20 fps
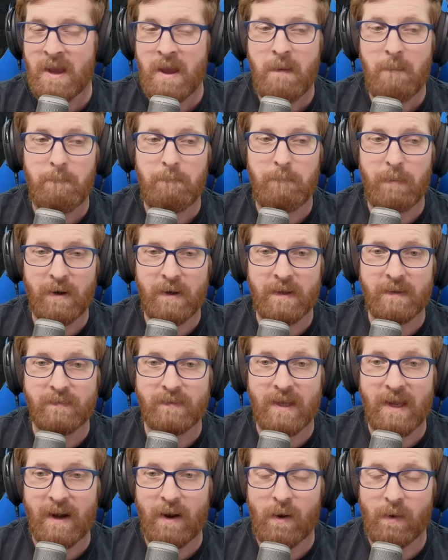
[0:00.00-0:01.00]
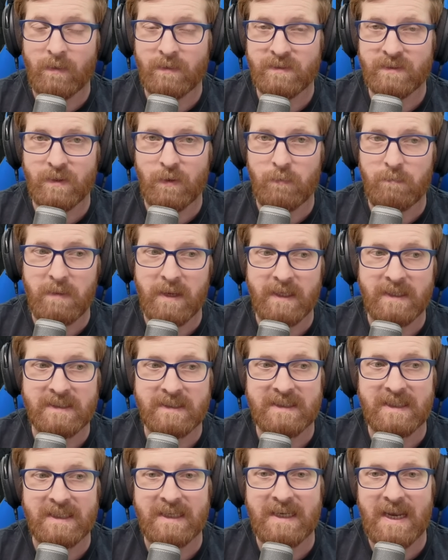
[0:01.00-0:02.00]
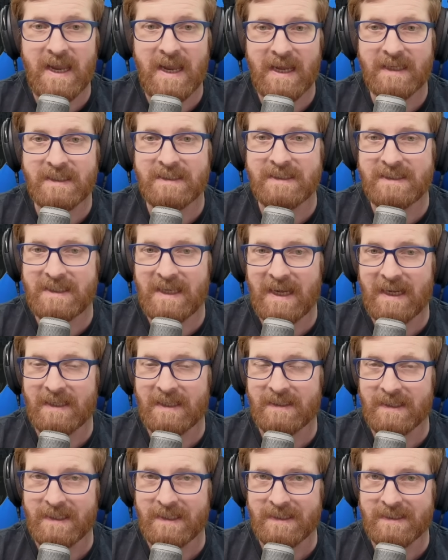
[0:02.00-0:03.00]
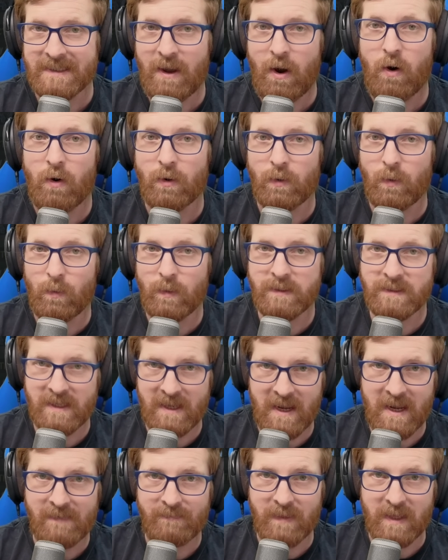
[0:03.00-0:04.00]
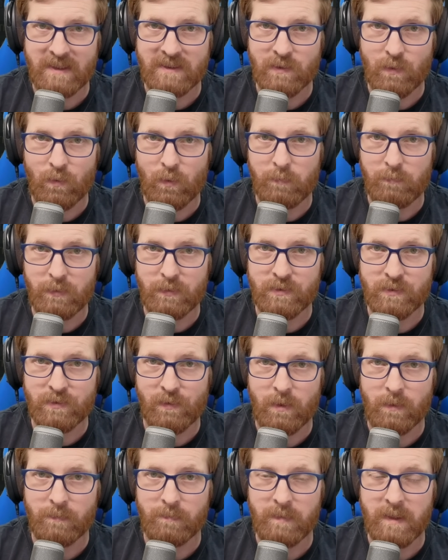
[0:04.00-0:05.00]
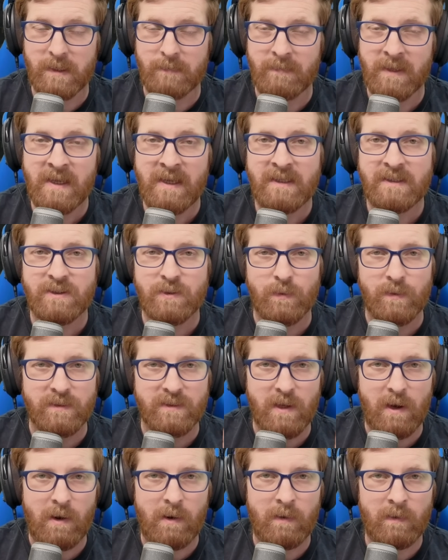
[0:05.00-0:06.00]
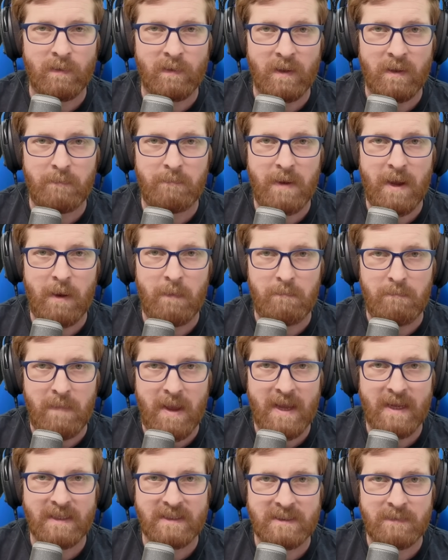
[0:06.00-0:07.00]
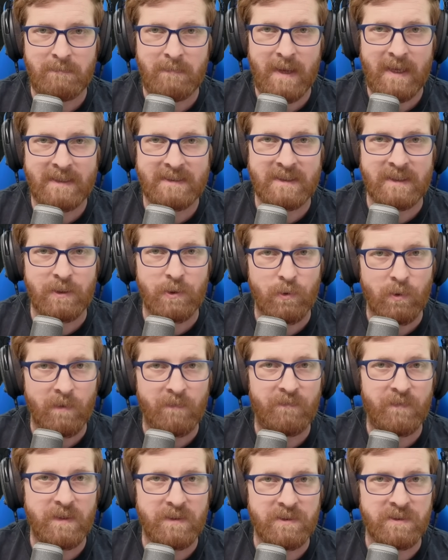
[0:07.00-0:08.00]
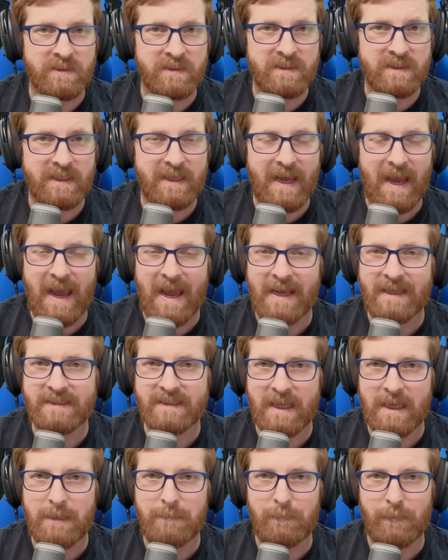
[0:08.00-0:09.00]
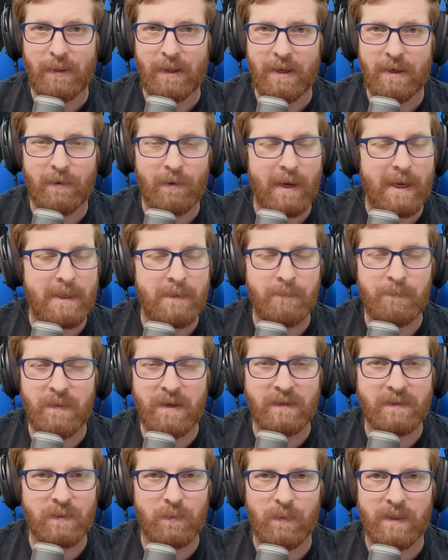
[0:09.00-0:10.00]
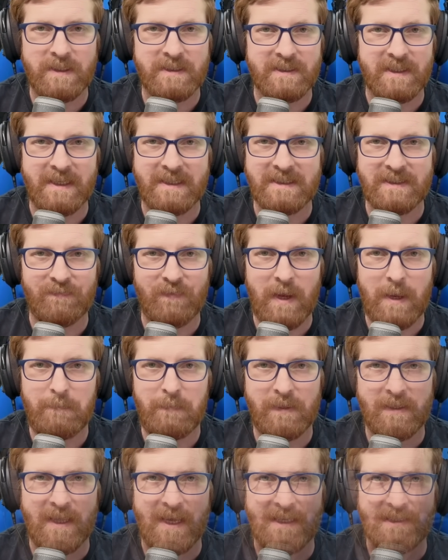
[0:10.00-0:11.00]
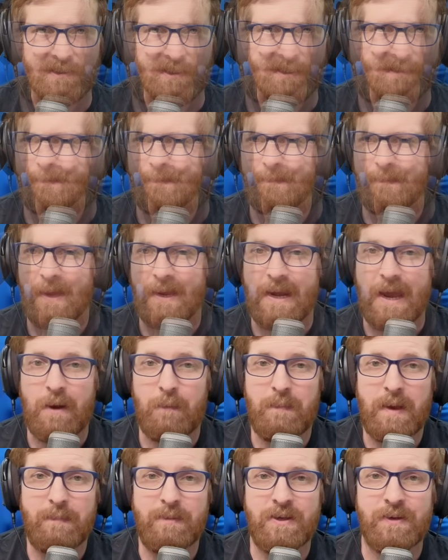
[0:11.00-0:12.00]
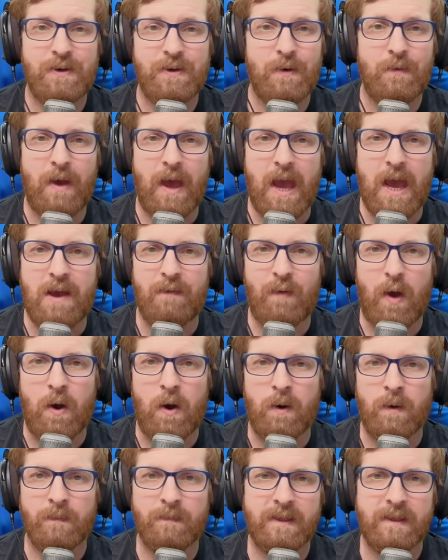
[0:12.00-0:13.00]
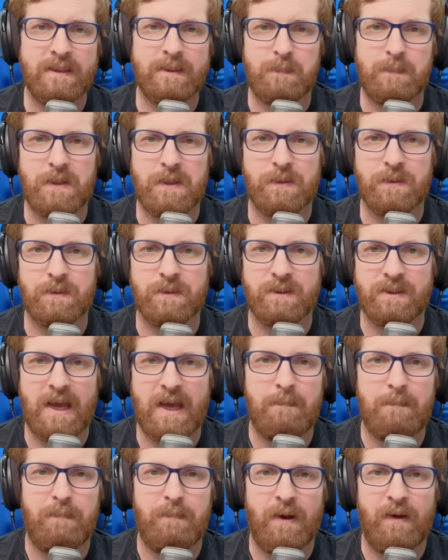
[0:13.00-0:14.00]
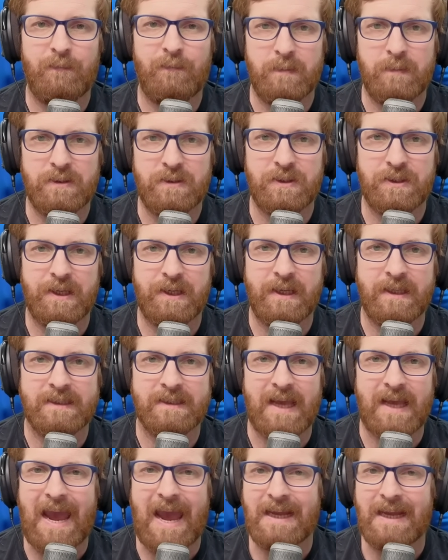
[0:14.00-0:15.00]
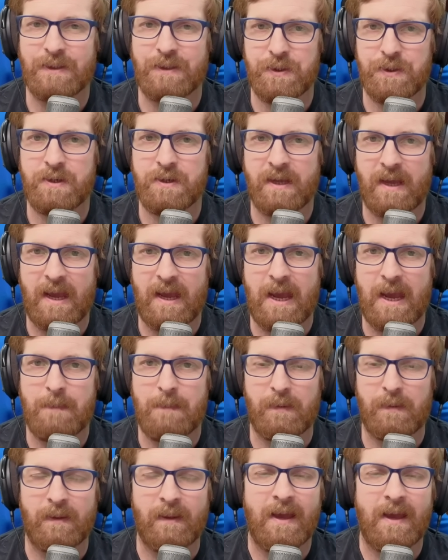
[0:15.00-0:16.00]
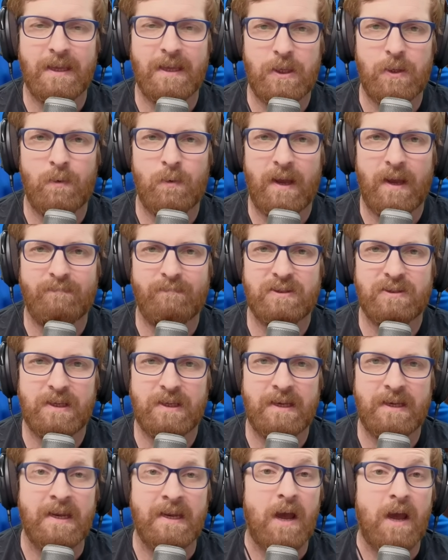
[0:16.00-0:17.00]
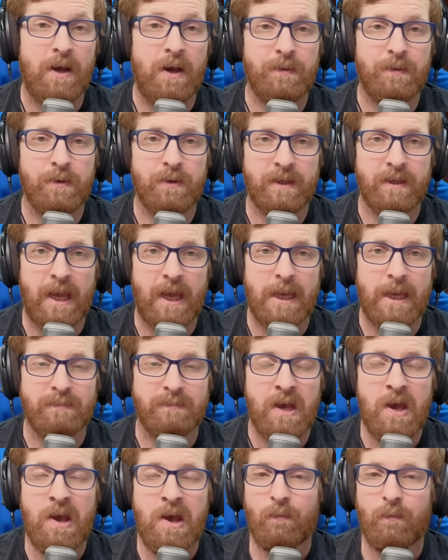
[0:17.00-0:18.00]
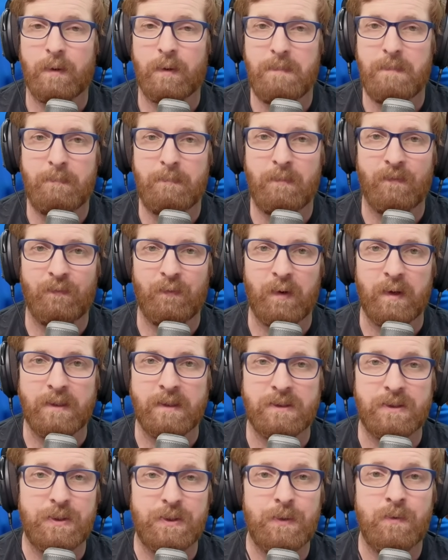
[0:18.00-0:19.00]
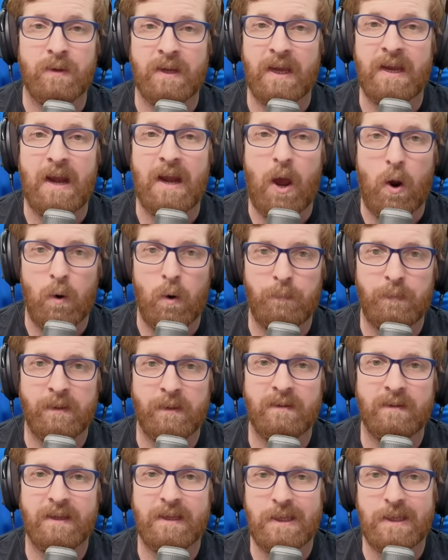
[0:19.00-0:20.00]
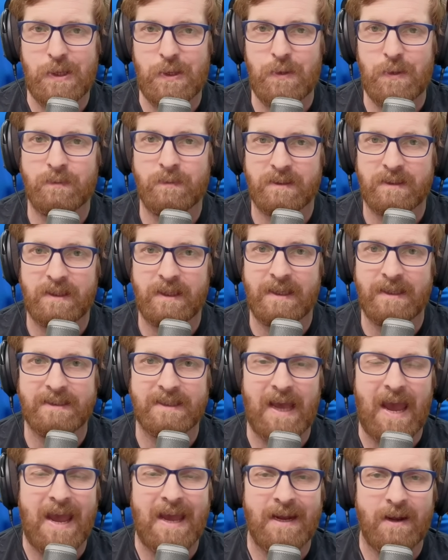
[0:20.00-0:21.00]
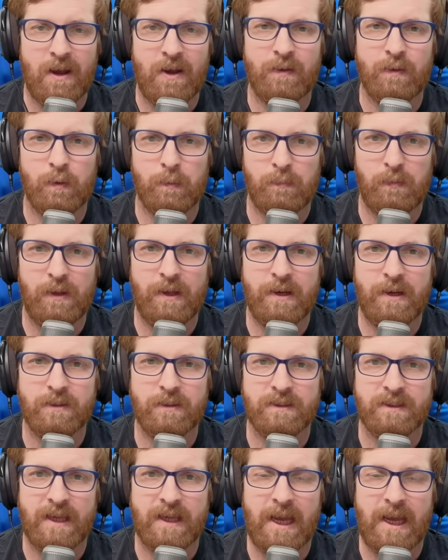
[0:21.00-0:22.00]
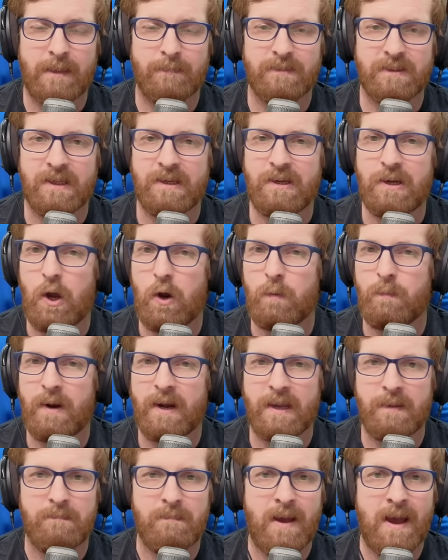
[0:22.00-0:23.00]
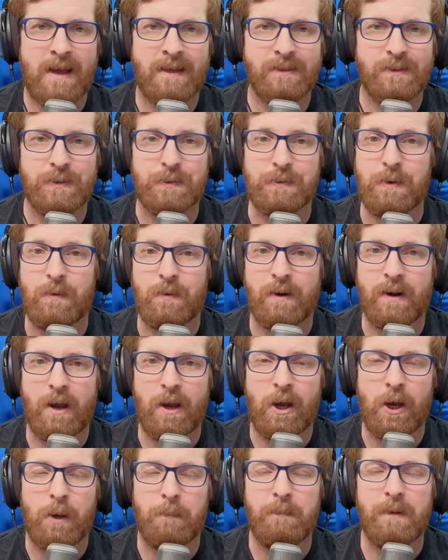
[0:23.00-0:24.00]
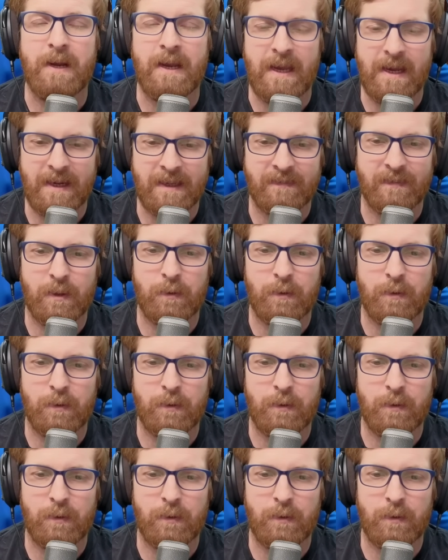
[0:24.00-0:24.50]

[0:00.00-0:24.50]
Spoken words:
But that also means the next dailies are going to have that score booster on them. So it's all about maximizing your efficiency as a player out there in the wastelands of Appalachia. And now maybe you don't have all these special stat buff machines at your camp like you have seen in other camps. Remember, friends, you can openly use these at other players' camps and nobody minds you going up and hitting their